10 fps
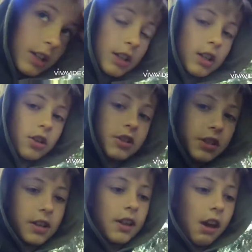in here,
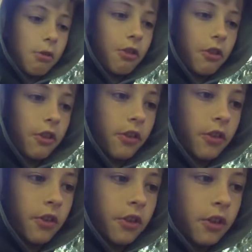six
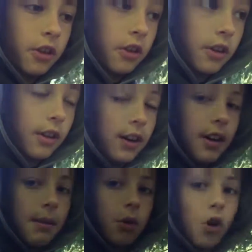hours.
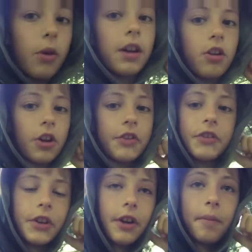I am going
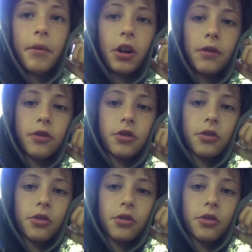crazy. I'm not even